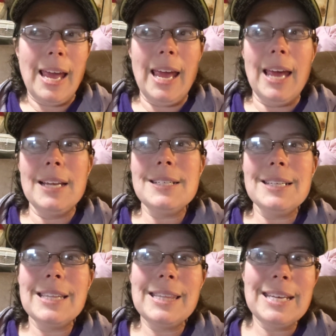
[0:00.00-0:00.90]
And
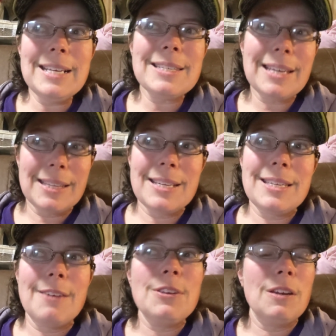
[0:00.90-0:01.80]
things like
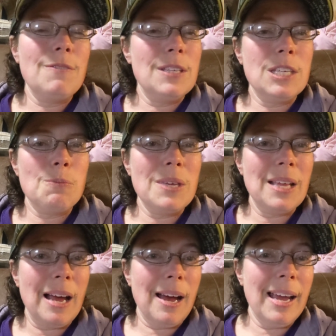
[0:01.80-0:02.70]
this have convinced me
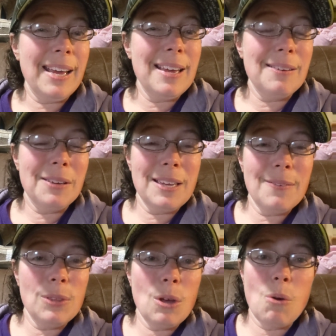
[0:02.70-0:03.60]
that I,
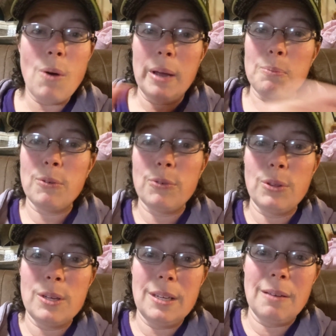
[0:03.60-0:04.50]
even though I prefer
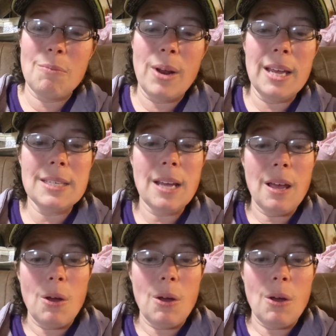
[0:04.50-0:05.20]
the dam raised,